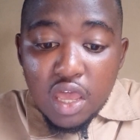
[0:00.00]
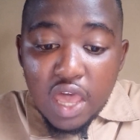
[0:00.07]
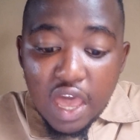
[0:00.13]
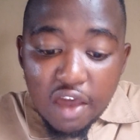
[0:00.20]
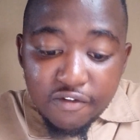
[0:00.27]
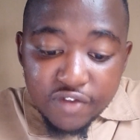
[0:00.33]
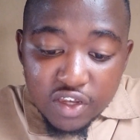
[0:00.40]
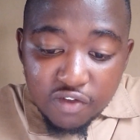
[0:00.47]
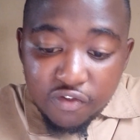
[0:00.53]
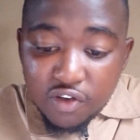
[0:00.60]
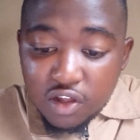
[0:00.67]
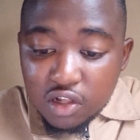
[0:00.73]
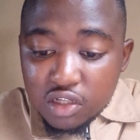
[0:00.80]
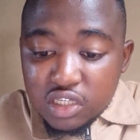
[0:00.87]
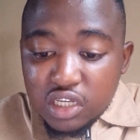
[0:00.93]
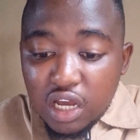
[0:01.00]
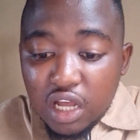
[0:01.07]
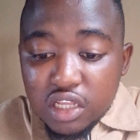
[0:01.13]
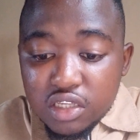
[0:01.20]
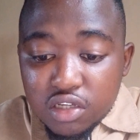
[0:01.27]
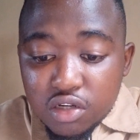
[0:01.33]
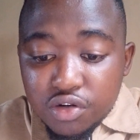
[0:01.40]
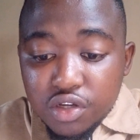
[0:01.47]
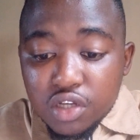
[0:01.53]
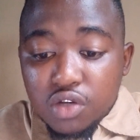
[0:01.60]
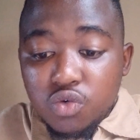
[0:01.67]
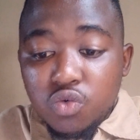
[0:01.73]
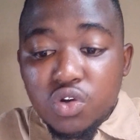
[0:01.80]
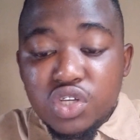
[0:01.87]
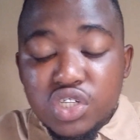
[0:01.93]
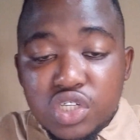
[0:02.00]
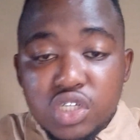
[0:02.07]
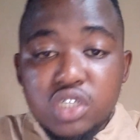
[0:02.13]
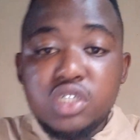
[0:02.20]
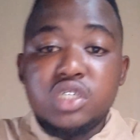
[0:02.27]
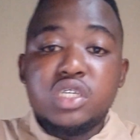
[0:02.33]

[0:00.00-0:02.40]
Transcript: have difficulty answering questions